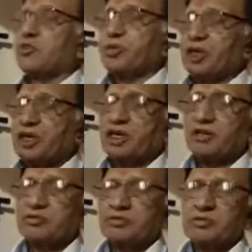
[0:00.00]
pillar
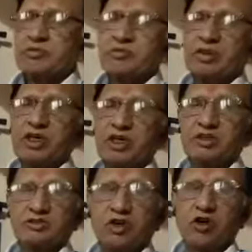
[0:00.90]

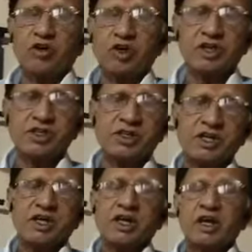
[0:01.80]
towers,
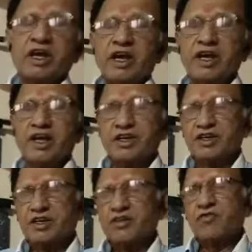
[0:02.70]
and
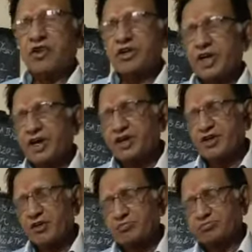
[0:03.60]
what kind
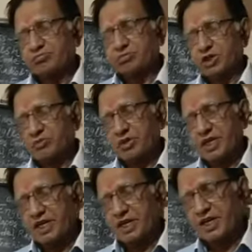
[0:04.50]
of
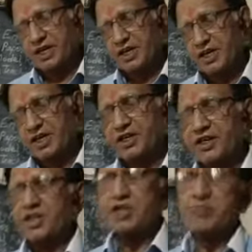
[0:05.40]
building it
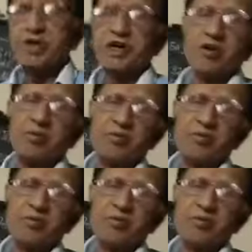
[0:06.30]
is made of